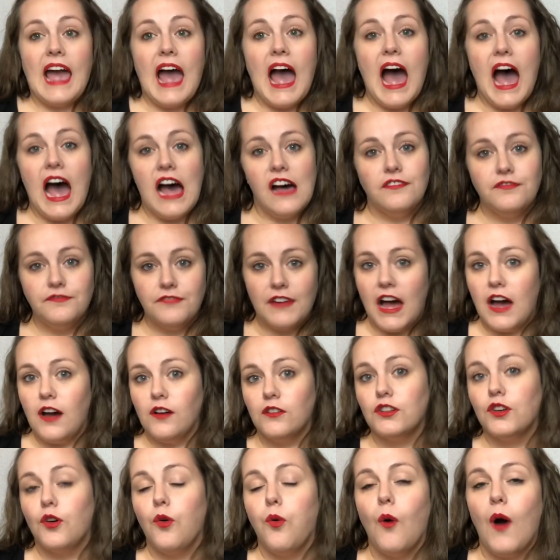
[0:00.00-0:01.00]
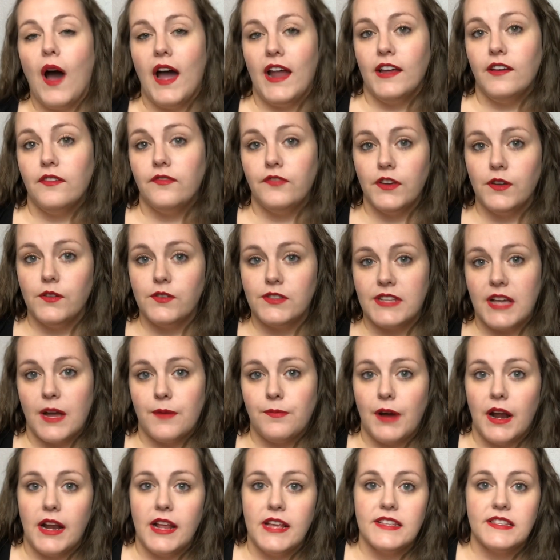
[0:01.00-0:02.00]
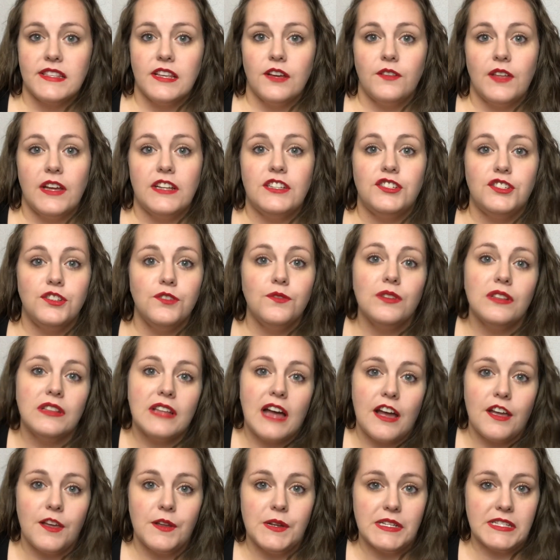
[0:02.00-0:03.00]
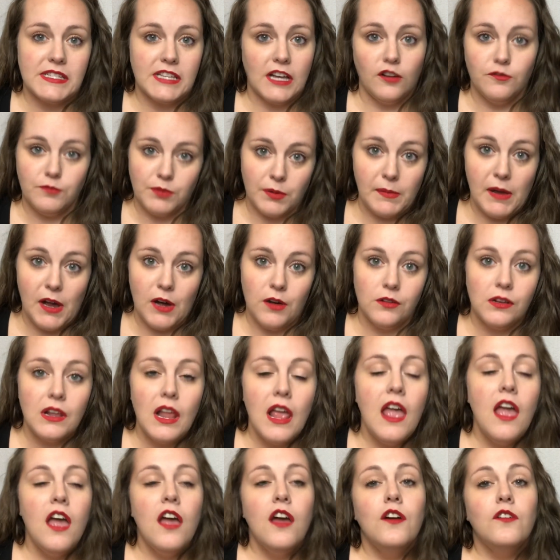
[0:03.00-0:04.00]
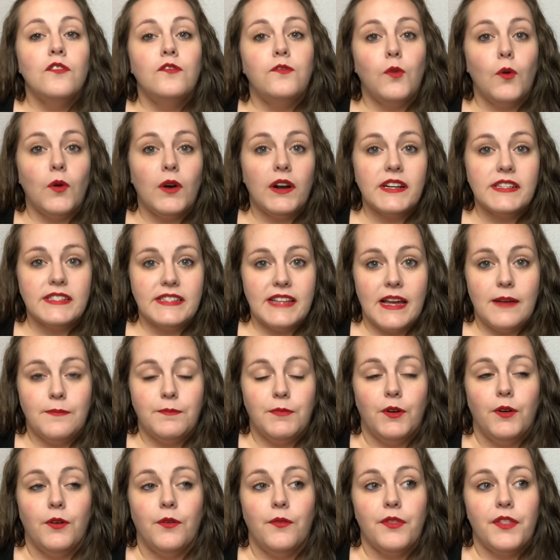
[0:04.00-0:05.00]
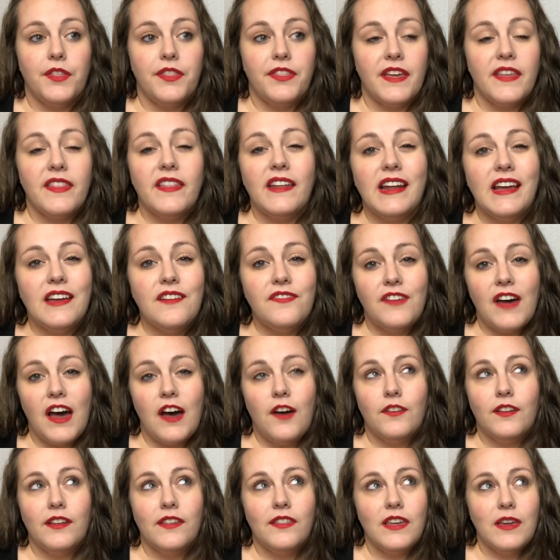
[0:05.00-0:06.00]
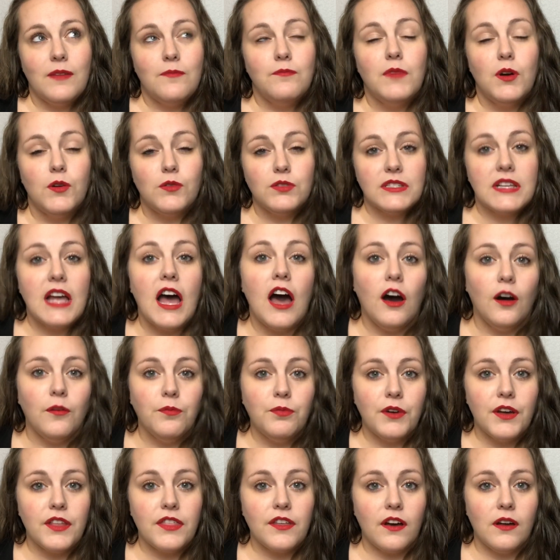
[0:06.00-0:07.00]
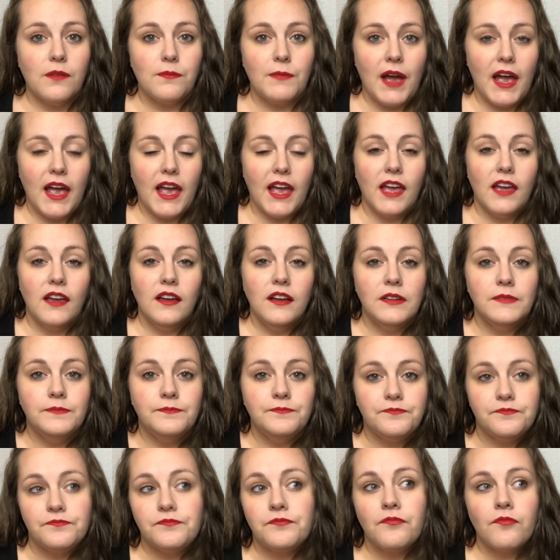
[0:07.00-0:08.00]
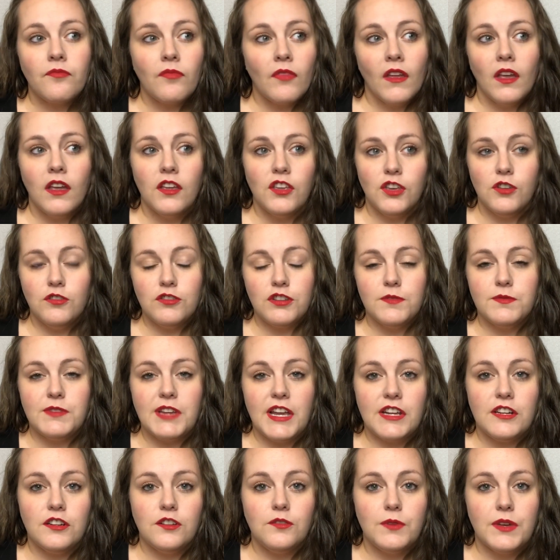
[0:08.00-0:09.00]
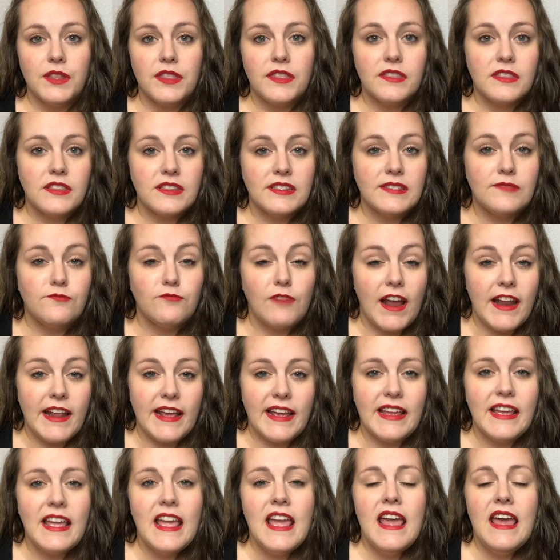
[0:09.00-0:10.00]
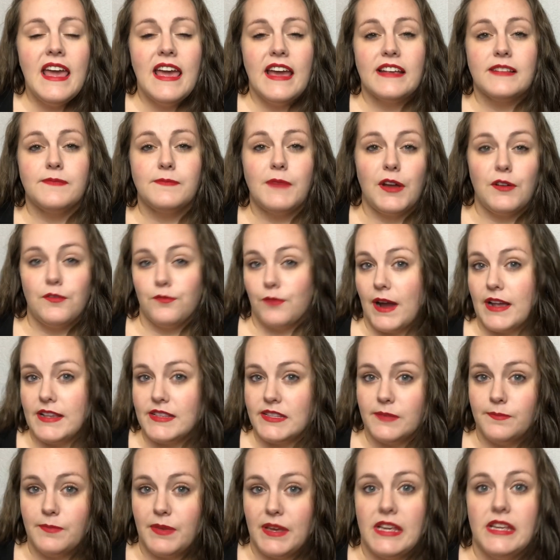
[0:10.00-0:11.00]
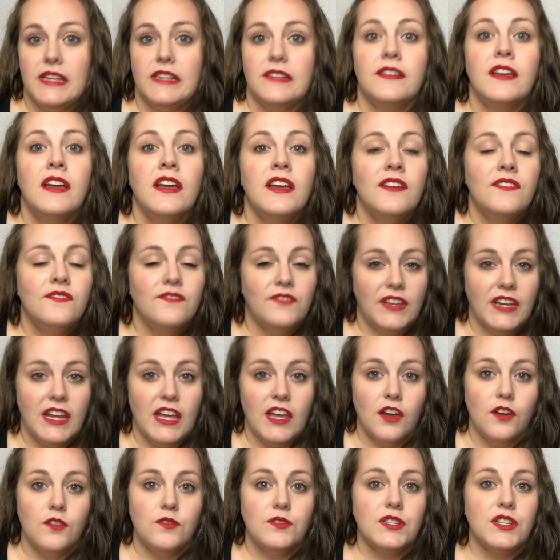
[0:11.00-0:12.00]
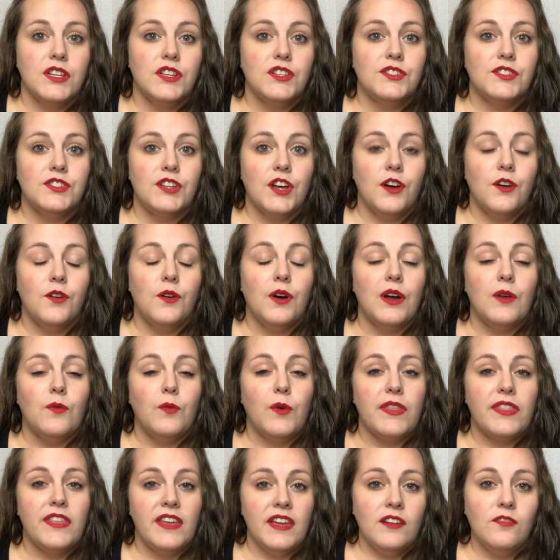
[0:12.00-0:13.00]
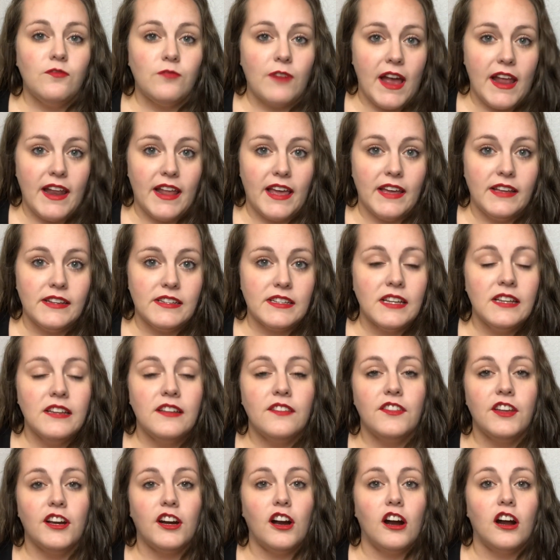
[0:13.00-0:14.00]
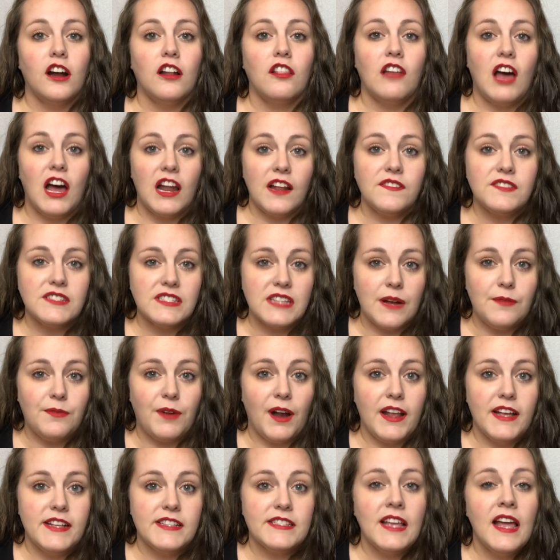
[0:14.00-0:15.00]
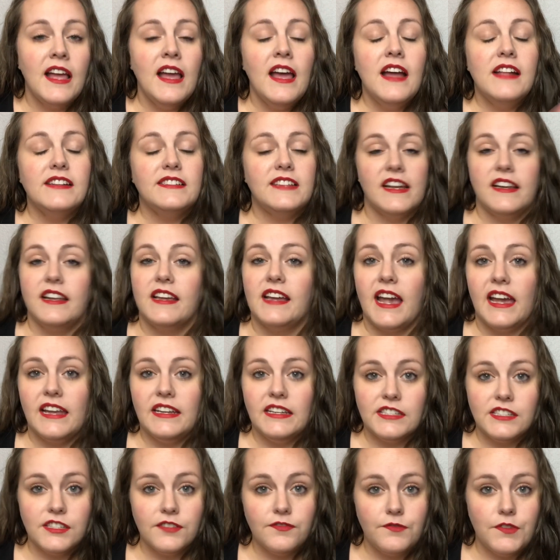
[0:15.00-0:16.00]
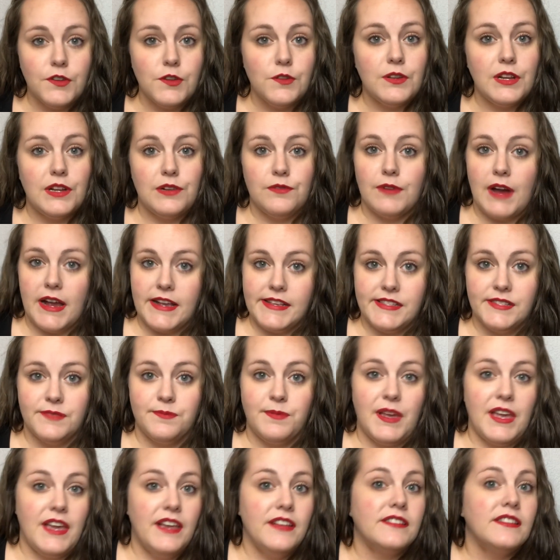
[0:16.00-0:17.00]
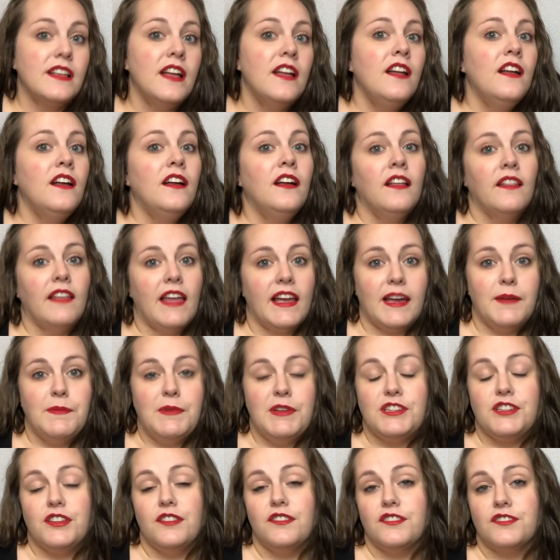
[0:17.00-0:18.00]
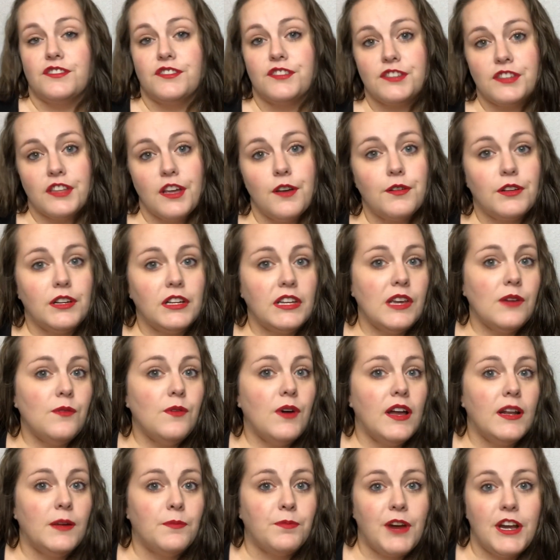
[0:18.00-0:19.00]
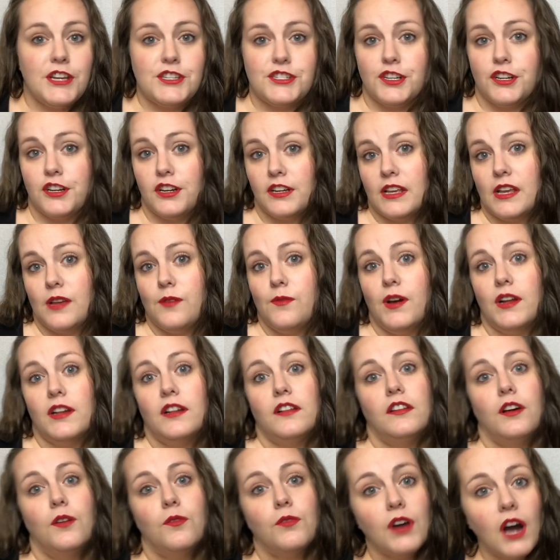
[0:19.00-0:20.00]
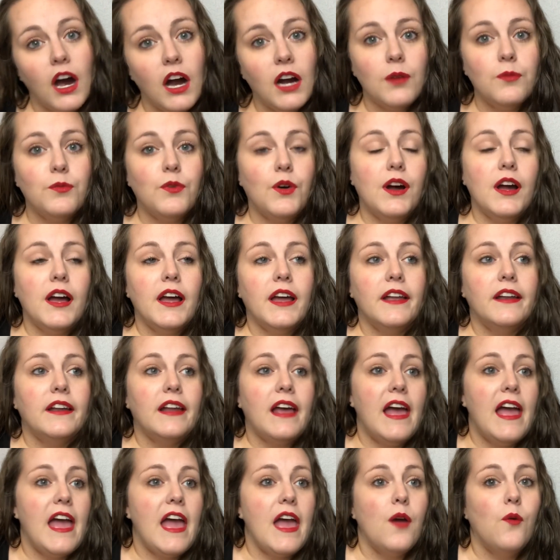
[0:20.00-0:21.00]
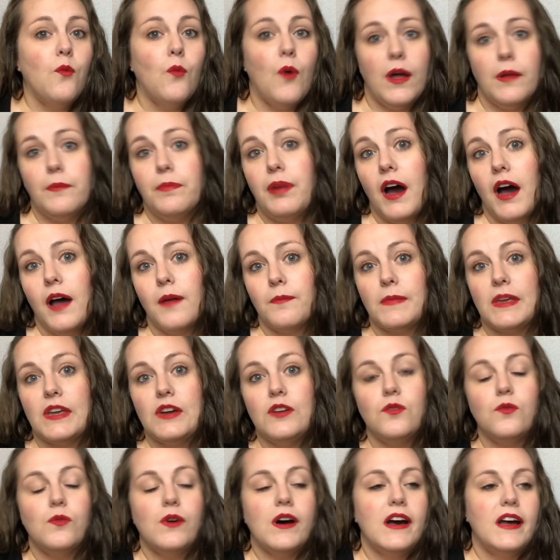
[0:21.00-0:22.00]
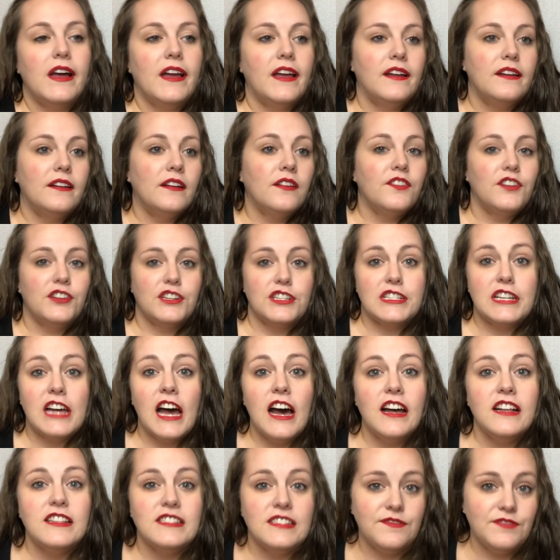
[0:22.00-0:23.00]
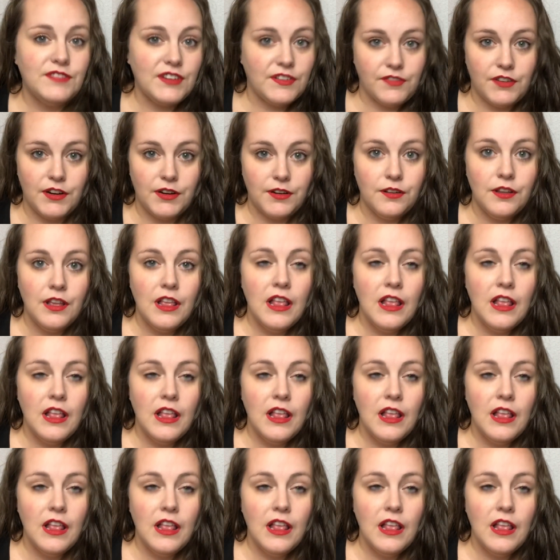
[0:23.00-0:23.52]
have found quite a few subreddits though that do allow you to self-promote. For example, the thing that I found the most help with on my YouTube channel with Reddit is my recipe videos. So within Reddit, there are a lot of subreddits dedicated to food and recipes. Like I mentioned, there's a slow cooking one, a pressure cooking one, a low carb one, a one pot meal one. There's tons of different